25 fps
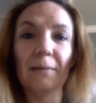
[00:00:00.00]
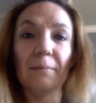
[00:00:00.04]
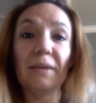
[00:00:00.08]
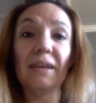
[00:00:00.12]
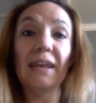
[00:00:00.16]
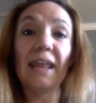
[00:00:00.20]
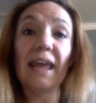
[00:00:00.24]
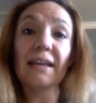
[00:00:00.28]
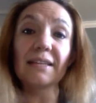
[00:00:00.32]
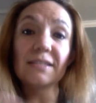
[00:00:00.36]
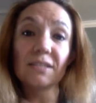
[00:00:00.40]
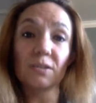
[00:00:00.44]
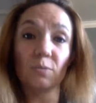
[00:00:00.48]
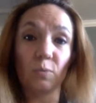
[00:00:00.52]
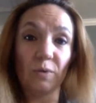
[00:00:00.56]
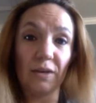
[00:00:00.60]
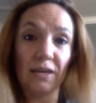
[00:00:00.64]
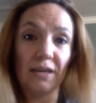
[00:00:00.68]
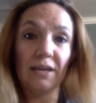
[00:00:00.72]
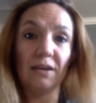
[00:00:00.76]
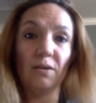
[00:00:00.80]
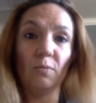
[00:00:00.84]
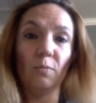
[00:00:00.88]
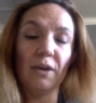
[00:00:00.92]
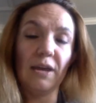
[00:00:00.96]
Next
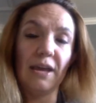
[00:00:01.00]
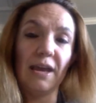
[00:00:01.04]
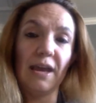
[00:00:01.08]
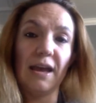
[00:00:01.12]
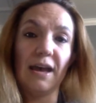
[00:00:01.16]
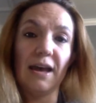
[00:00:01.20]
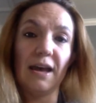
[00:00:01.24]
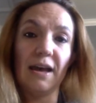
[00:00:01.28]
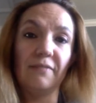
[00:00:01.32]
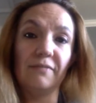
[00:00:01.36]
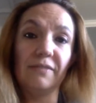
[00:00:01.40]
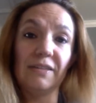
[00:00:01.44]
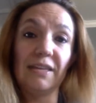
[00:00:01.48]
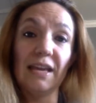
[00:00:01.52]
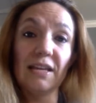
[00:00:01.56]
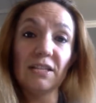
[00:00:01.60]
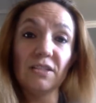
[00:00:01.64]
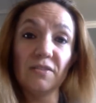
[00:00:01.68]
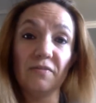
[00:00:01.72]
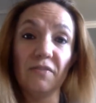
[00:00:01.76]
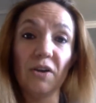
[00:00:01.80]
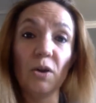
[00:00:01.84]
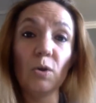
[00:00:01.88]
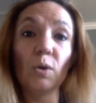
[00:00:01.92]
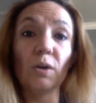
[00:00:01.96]
week, we have
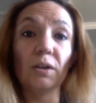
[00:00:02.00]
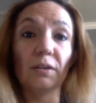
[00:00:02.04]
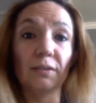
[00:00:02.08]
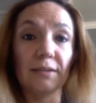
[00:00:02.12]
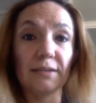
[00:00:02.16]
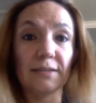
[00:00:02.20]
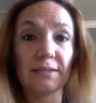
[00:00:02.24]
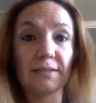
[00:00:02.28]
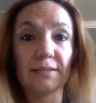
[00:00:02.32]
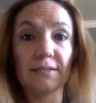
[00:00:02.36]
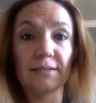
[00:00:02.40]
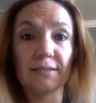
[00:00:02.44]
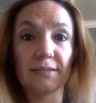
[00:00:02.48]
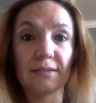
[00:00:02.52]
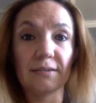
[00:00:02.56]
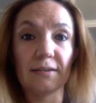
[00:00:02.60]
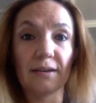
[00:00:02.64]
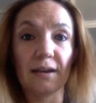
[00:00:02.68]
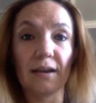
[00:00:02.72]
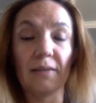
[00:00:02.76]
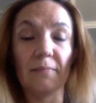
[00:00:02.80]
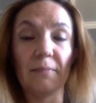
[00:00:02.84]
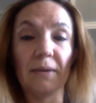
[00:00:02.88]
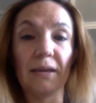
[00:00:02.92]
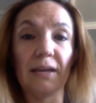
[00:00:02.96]
guest vocalists
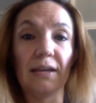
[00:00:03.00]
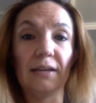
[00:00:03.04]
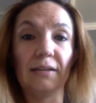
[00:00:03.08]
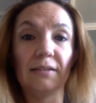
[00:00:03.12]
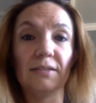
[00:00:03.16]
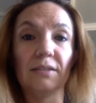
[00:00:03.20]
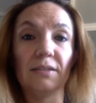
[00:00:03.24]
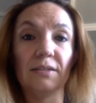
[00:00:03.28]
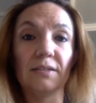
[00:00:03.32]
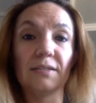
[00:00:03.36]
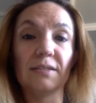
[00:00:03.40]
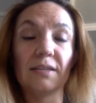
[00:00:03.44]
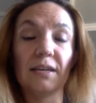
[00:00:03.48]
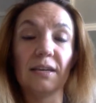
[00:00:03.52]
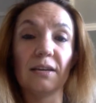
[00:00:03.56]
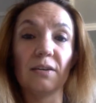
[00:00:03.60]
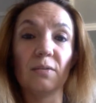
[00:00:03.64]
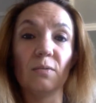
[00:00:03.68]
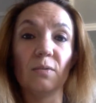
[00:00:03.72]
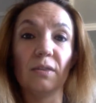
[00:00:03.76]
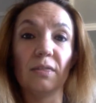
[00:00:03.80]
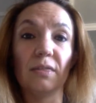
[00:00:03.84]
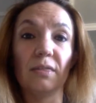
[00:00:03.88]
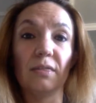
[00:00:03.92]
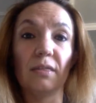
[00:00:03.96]
coming to
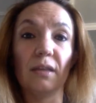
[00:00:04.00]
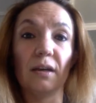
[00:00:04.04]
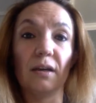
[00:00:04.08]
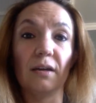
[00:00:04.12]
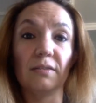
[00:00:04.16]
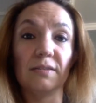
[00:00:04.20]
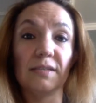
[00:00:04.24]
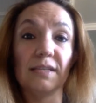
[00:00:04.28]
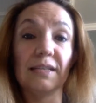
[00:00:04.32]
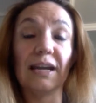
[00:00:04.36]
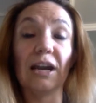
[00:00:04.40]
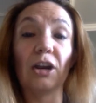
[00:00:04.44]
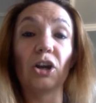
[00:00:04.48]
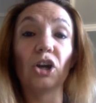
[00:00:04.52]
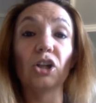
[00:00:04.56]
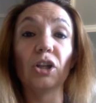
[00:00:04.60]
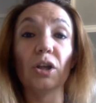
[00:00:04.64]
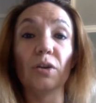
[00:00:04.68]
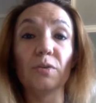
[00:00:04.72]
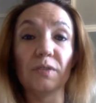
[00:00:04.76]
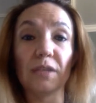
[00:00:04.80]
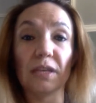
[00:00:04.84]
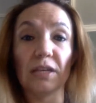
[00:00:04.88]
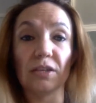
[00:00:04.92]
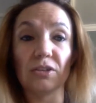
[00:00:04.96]
sing our
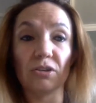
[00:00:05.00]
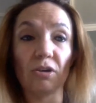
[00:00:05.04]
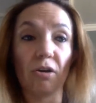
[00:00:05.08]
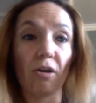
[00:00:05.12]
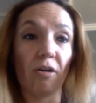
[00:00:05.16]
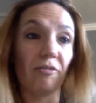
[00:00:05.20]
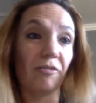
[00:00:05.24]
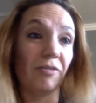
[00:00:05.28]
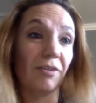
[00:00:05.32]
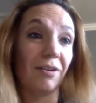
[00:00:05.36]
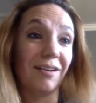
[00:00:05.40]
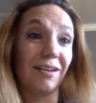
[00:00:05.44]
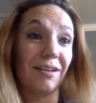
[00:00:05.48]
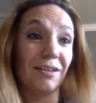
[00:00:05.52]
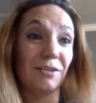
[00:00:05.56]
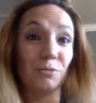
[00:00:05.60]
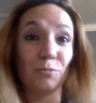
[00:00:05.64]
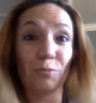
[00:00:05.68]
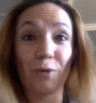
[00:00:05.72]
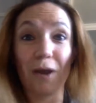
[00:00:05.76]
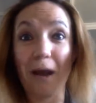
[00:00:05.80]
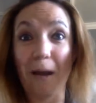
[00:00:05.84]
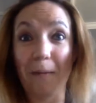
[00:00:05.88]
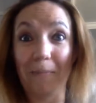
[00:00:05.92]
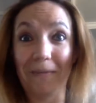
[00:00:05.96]
closing song for us,
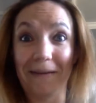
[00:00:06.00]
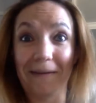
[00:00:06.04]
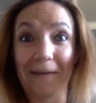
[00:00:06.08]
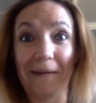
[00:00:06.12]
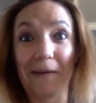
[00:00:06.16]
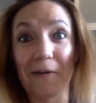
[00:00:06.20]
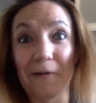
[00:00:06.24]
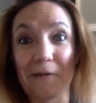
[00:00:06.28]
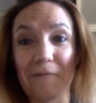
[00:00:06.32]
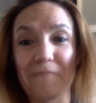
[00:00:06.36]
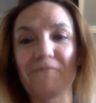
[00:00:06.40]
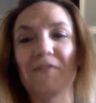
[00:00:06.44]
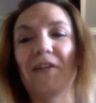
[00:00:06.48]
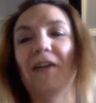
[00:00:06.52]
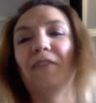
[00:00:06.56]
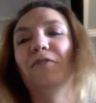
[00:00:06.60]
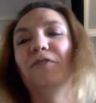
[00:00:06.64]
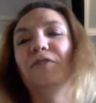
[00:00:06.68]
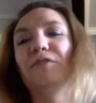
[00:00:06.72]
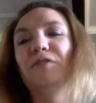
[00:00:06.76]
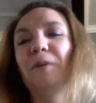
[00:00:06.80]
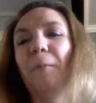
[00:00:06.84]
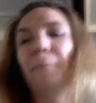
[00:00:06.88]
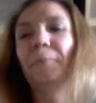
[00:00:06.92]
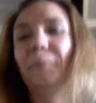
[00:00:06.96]
Rob and Karen
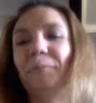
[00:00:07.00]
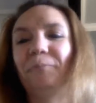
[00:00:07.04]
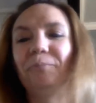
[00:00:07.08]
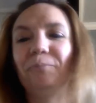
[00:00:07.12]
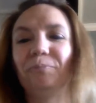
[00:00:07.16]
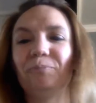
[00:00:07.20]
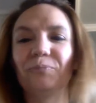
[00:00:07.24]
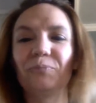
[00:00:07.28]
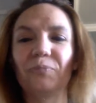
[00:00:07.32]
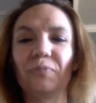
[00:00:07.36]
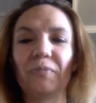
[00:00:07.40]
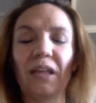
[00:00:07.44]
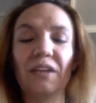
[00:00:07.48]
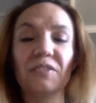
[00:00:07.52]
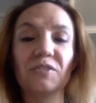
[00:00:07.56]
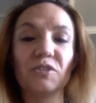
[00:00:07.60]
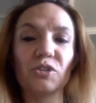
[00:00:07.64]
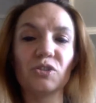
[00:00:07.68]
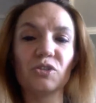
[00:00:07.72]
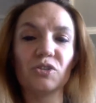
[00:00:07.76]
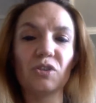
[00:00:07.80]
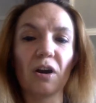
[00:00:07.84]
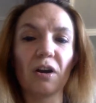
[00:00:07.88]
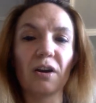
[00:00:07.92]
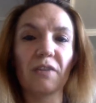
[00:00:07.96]
Feathers. It's
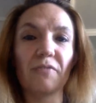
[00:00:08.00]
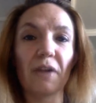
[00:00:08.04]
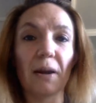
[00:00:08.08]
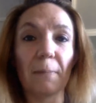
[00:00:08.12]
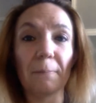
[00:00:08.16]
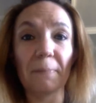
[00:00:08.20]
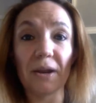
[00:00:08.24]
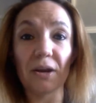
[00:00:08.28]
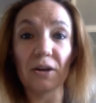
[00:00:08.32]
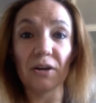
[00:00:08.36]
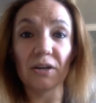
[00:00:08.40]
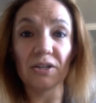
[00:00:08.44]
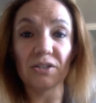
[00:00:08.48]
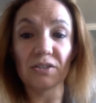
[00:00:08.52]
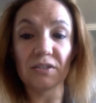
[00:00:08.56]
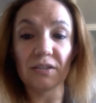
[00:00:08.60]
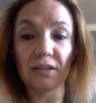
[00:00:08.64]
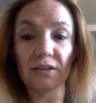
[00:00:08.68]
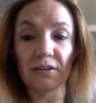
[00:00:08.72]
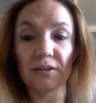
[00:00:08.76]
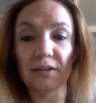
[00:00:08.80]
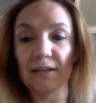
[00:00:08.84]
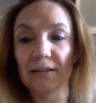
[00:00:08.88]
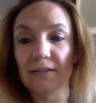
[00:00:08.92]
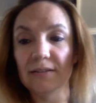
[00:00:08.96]
the start of our marriage
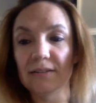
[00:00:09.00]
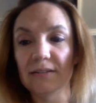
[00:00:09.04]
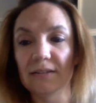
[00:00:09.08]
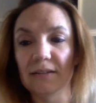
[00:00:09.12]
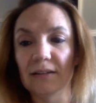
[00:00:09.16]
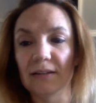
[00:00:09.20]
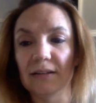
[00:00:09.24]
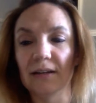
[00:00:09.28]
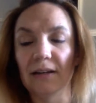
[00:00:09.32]
series.